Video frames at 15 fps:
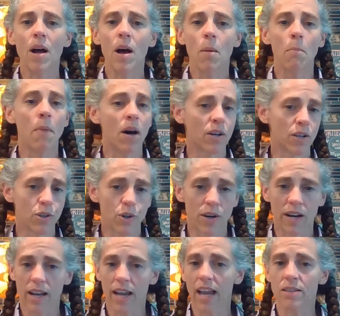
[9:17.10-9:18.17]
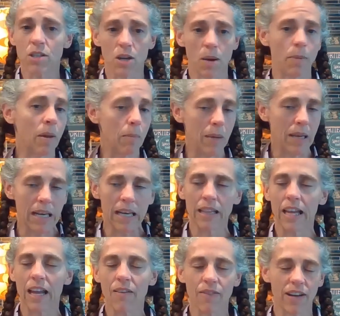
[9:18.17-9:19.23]
monitoring and stopping
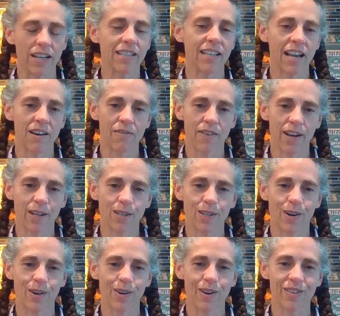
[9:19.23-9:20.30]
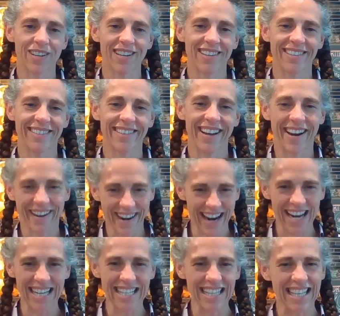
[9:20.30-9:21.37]
immediately if any side effects are noted. All
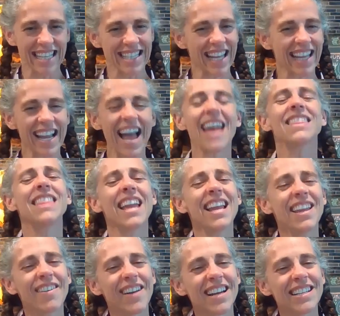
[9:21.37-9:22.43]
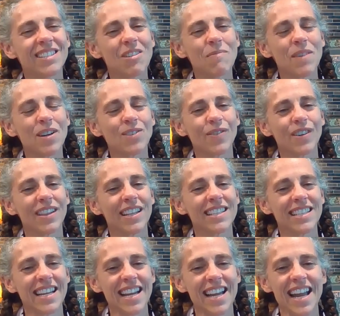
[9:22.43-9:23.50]
right, that's all I got. Thank you guys so much for
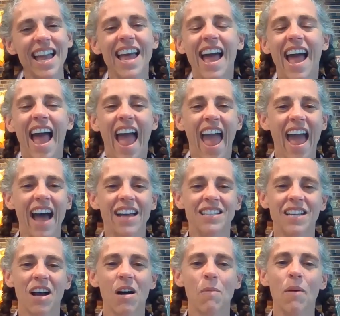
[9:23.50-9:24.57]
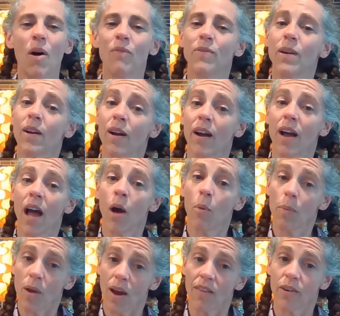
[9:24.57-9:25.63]
listening, and hope
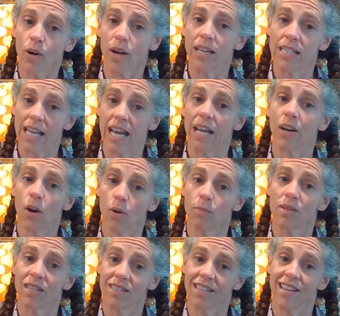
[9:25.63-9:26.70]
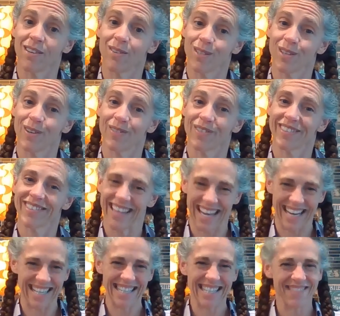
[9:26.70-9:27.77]
you have a great day and hope to see you soon.
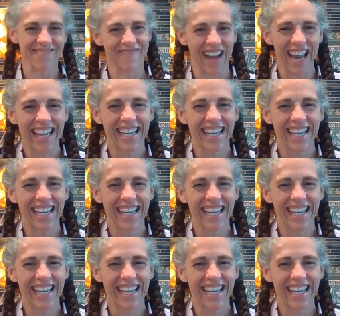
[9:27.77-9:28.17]
Thanks. Bye.